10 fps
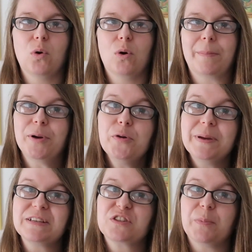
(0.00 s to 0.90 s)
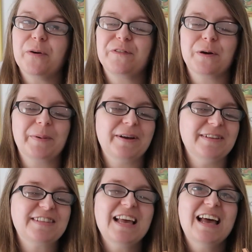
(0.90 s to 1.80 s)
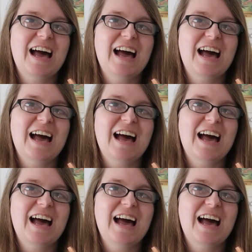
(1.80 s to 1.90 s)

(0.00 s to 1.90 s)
or a pooping spot for your birds,